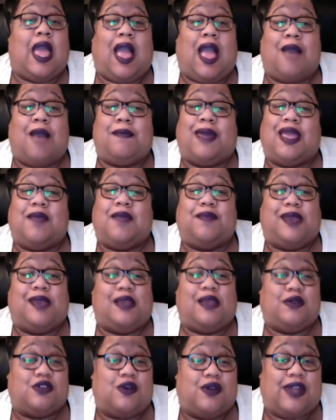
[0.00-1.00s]
I made
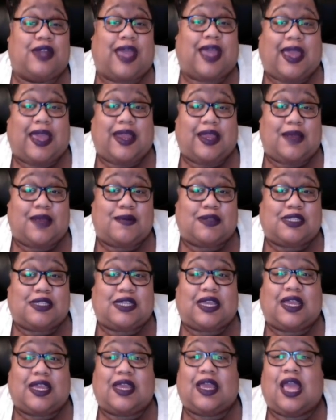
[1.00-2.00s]
Peach your daddy. You know what I'm
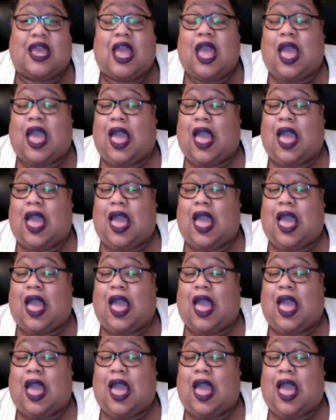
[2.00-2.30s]
saying?